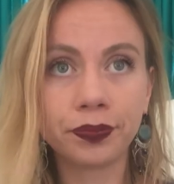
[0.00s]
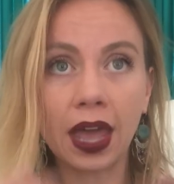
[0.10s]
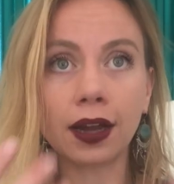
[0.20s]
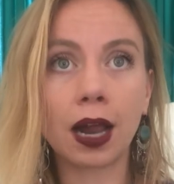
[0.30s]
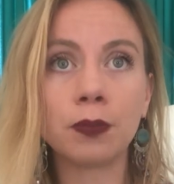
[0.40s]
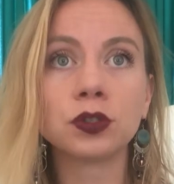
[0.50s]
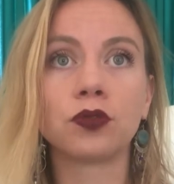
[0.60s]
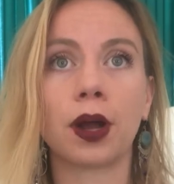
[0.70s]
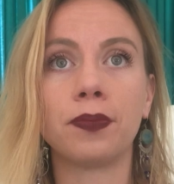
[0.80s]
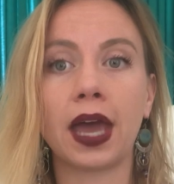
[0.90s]
That comes
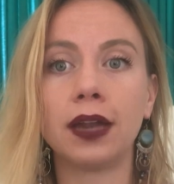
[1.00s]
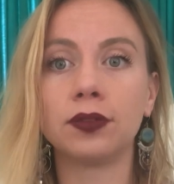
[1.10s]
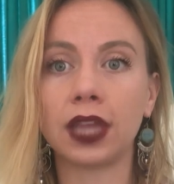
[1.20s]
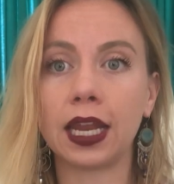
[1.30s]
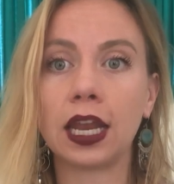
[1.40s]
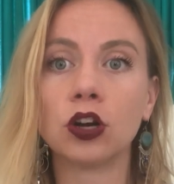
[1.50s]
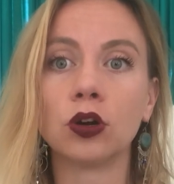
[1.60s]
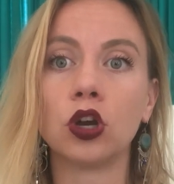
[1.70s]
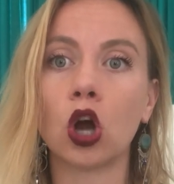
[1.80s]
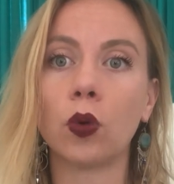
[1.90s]
from that
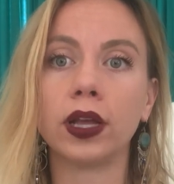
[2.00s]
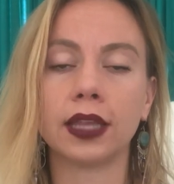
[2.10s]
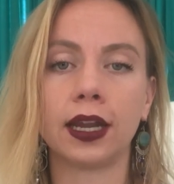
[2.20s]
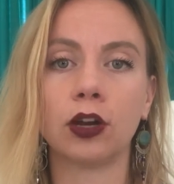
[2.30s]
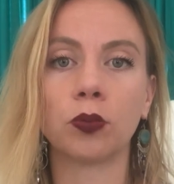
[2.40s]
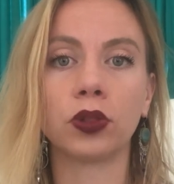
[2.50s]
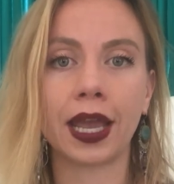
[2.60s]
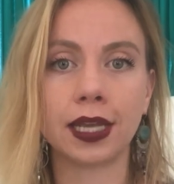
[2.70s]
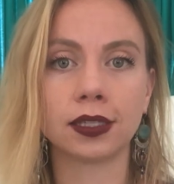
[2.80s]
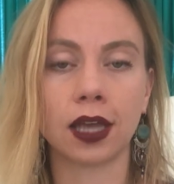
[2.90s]
inner knowing, that inner
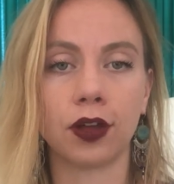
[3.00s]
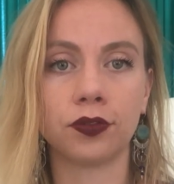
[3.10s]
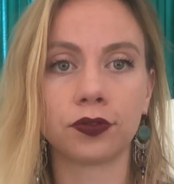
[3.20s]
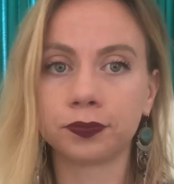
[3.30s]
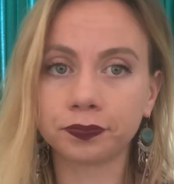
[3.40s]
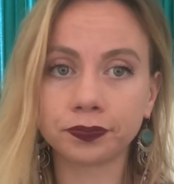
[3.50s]
place of